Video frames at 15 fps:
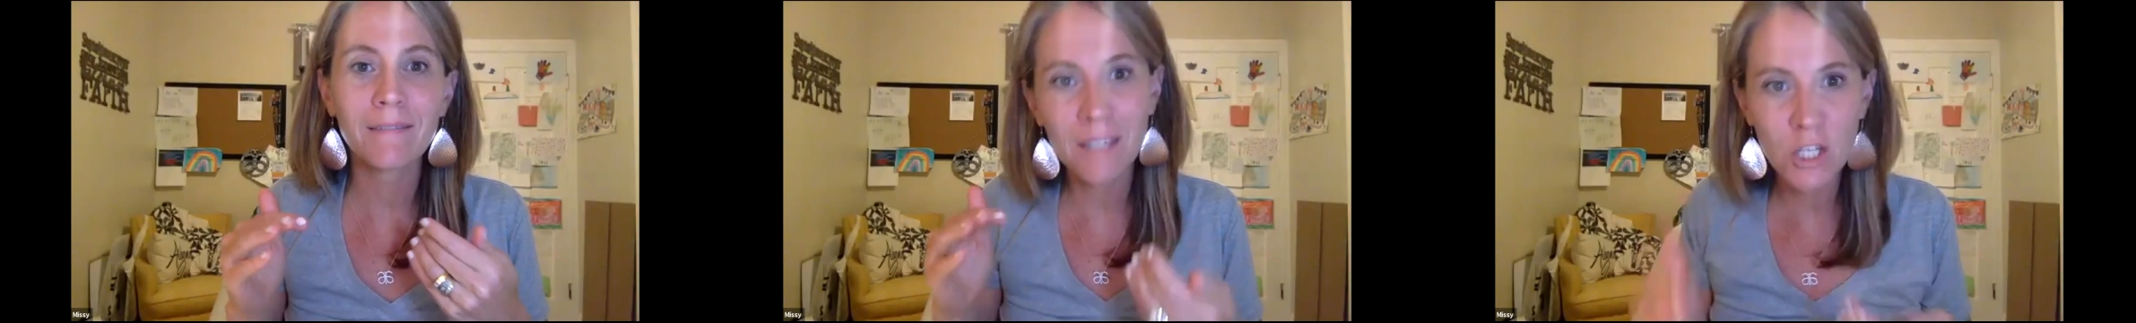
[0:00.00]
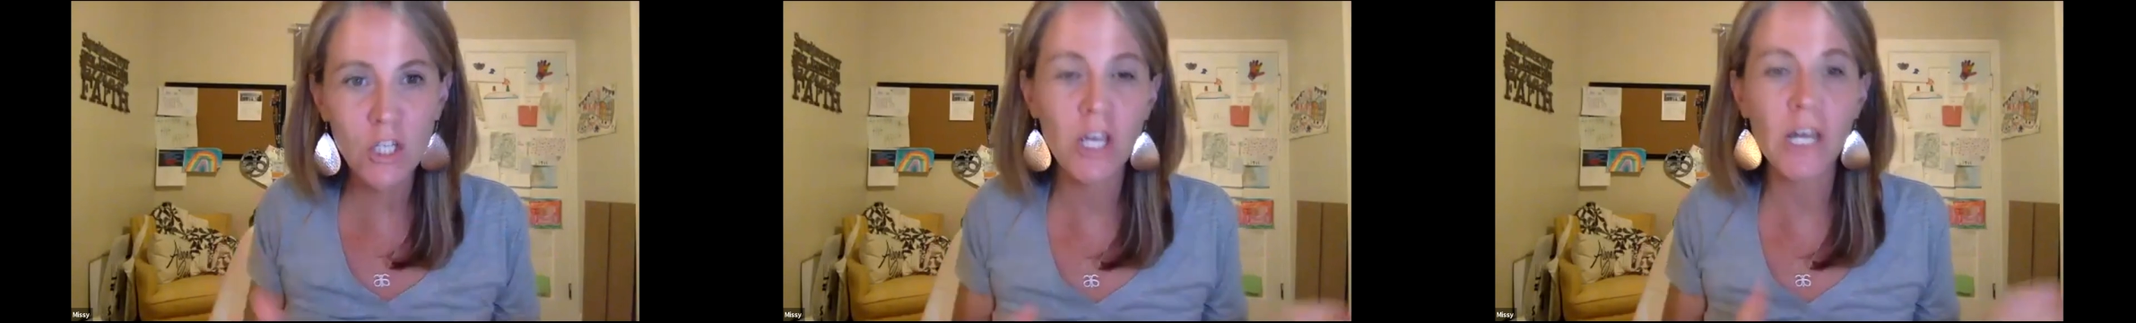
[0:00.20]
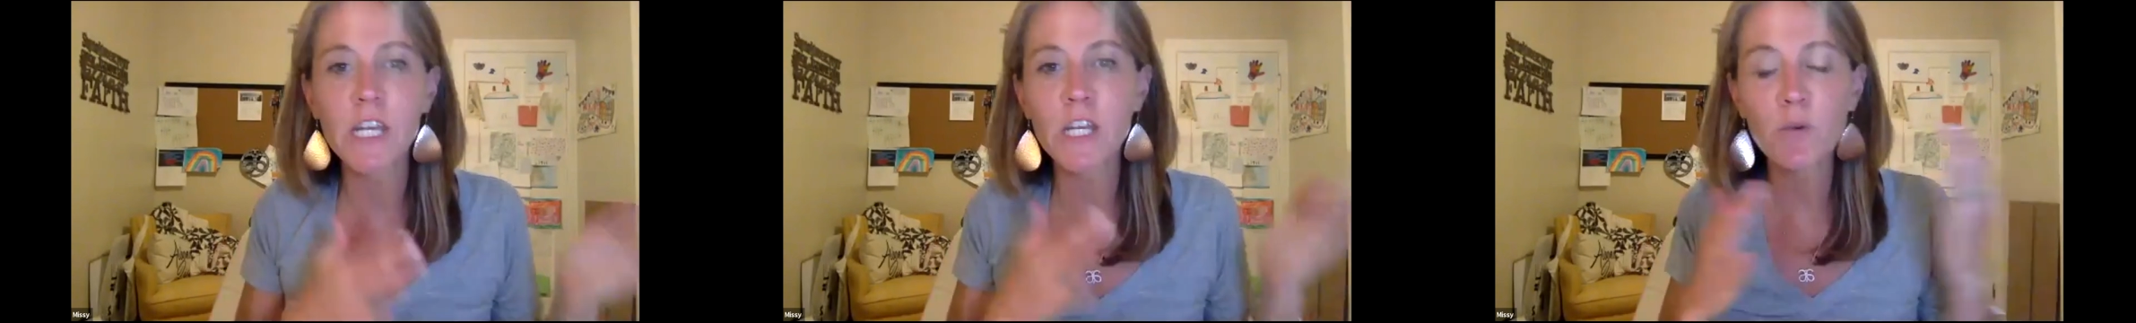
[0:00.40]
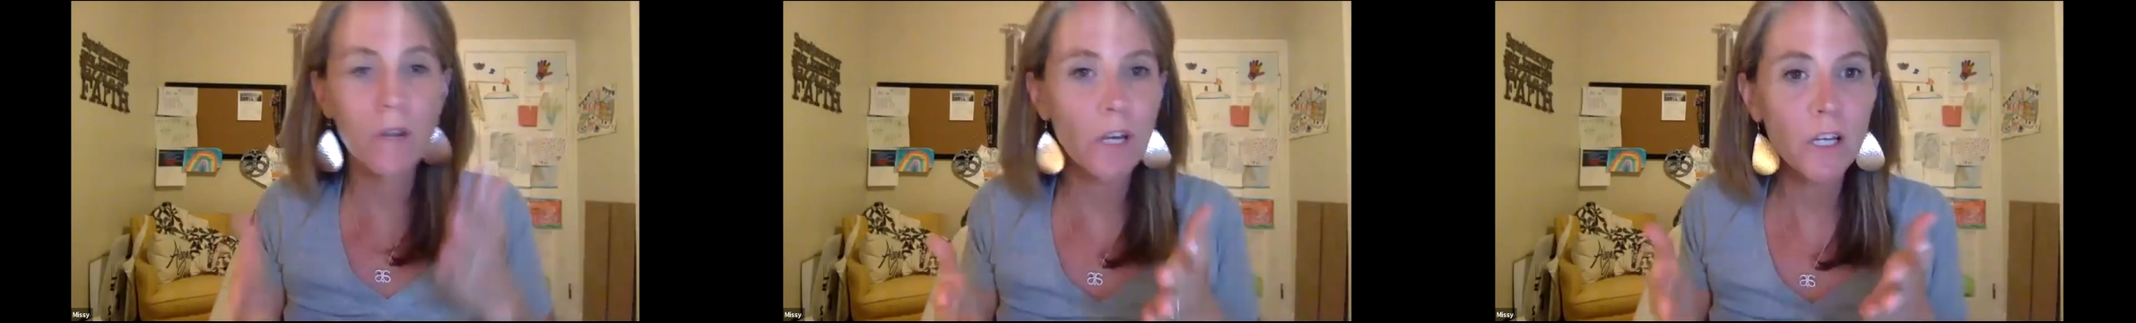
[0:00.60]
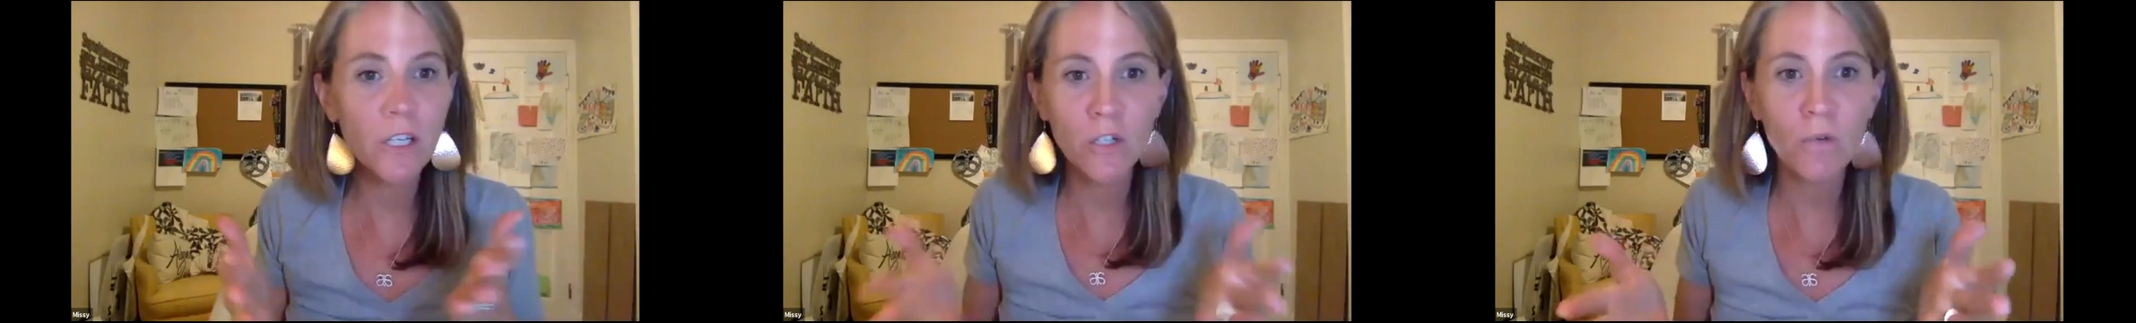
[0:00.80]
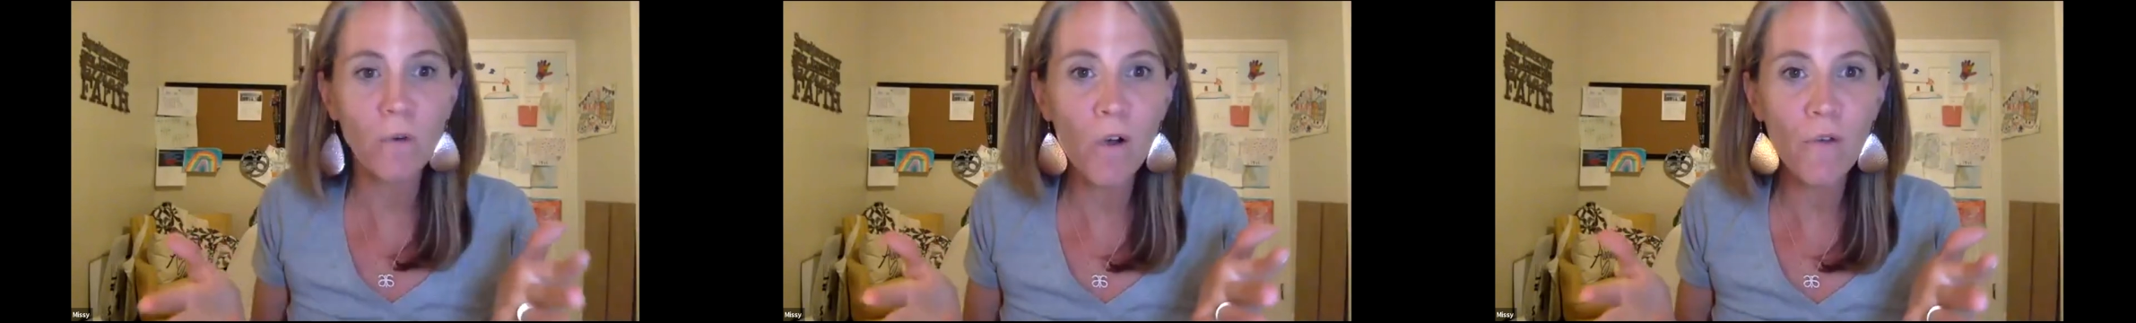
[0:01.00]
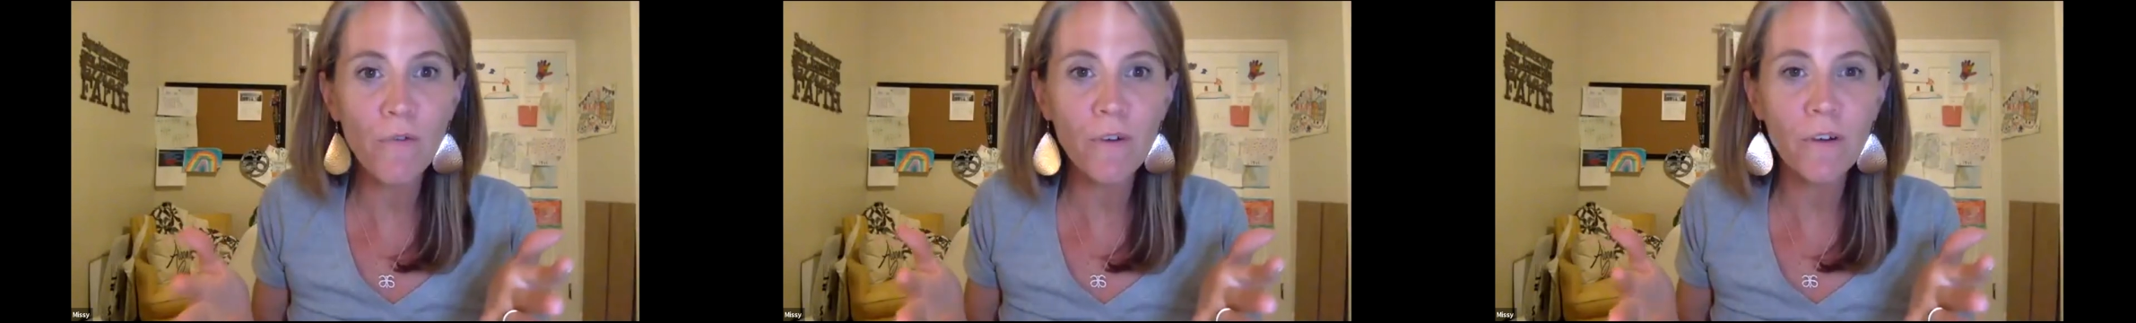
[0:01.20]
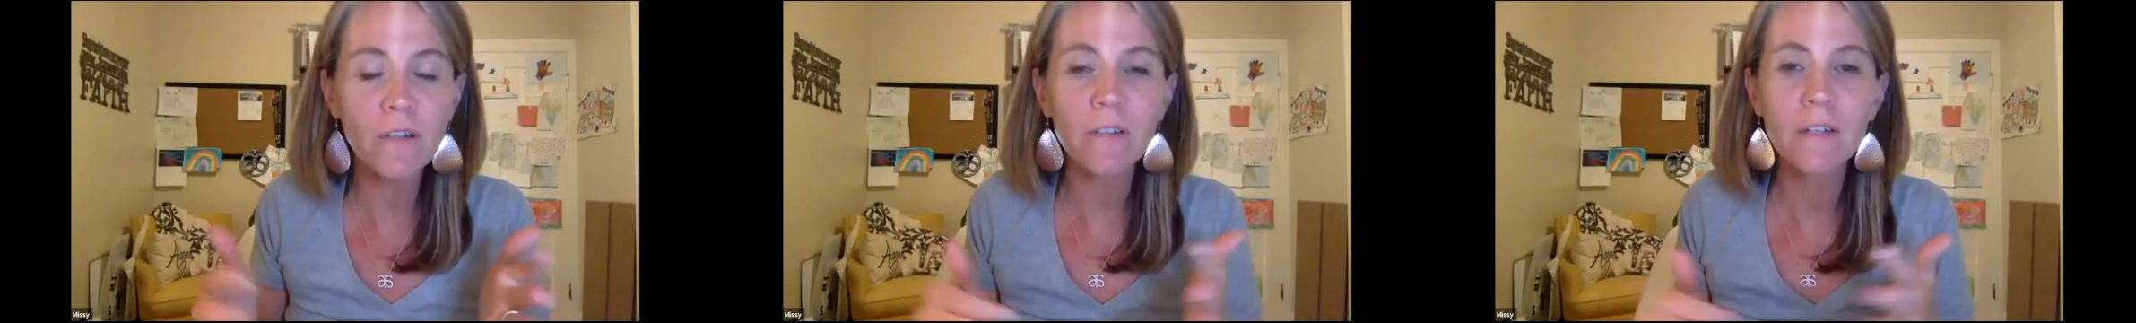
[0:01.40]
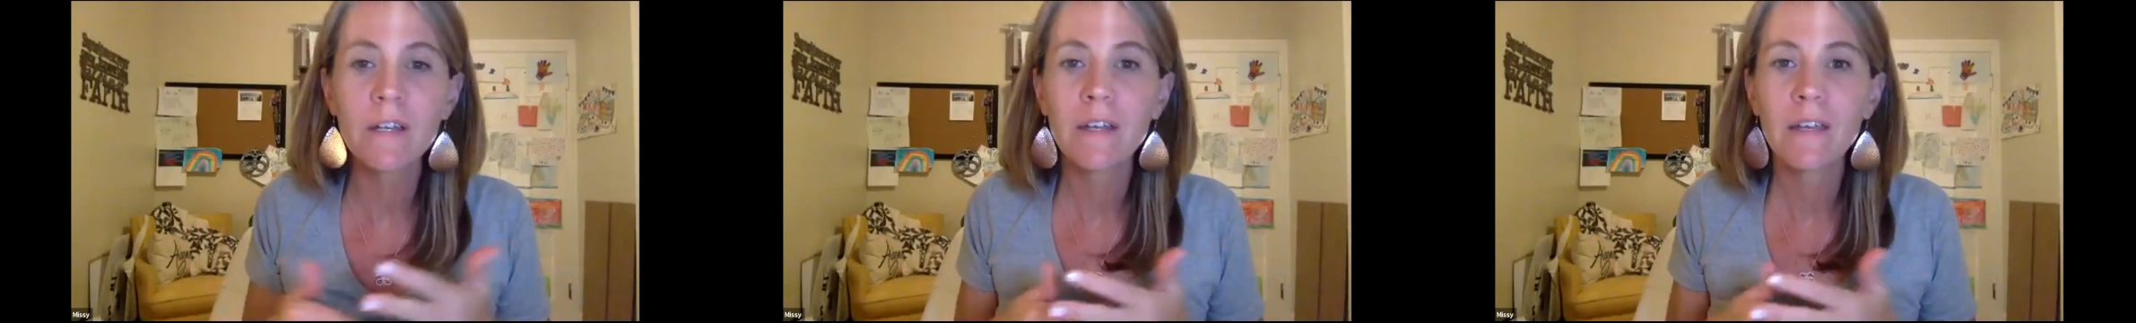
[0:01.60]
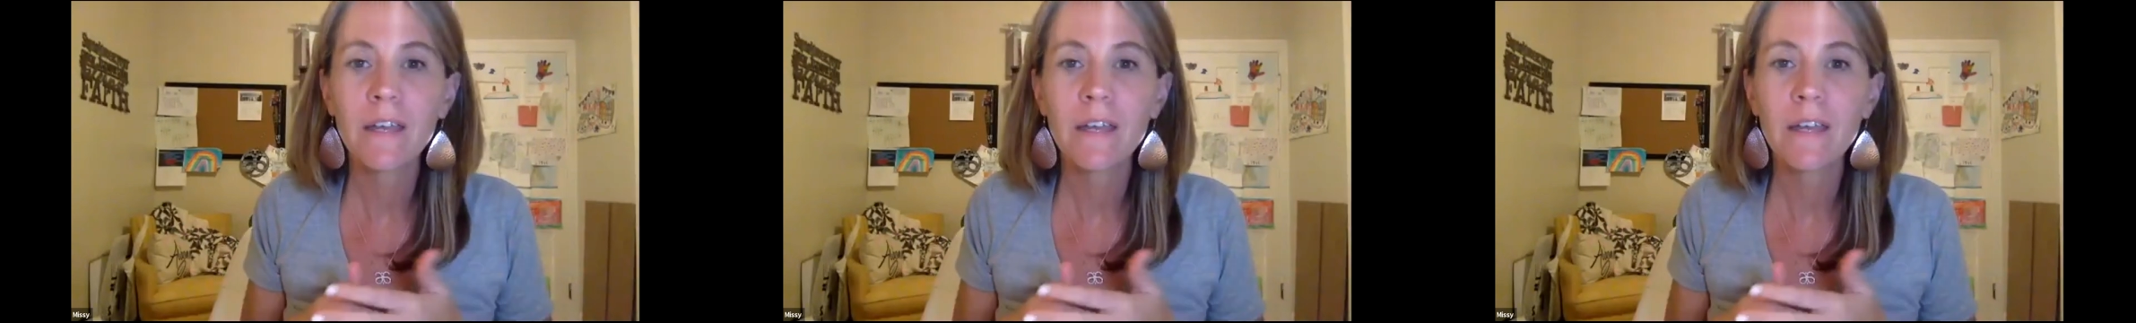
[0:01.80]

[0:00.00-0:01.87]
the January do-over.